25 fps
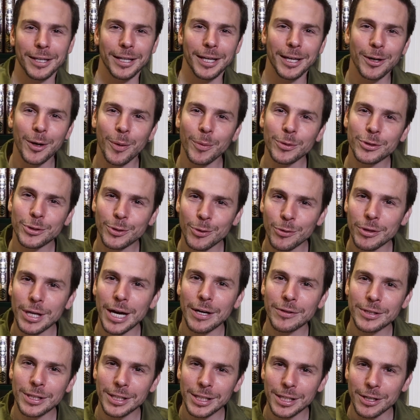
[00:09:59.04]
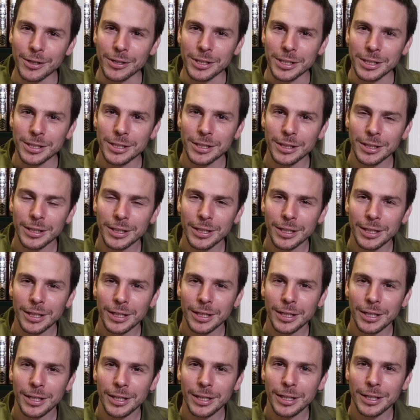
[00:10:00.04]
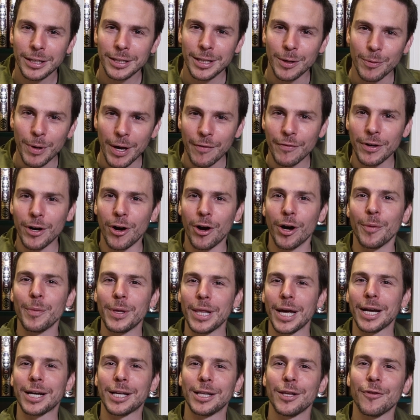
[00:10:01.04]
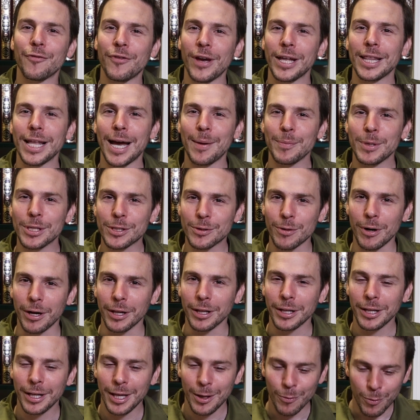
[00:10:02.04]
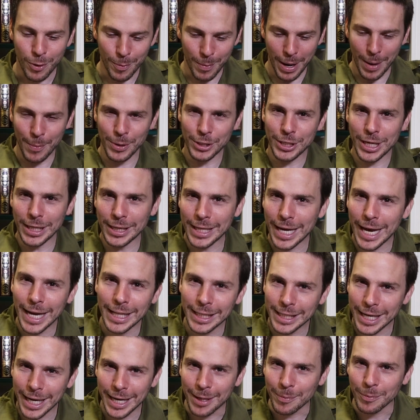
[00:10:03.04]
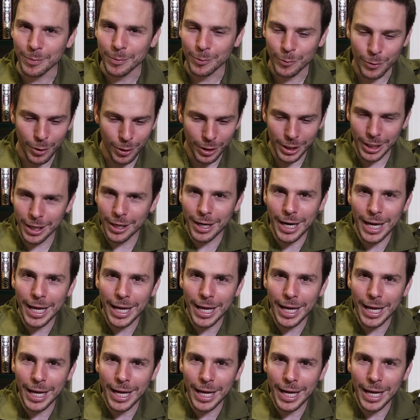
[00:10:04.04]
in almost 2,000 years. That we have an army that can defend Am Yisrael. We're mamish at the end game. We're here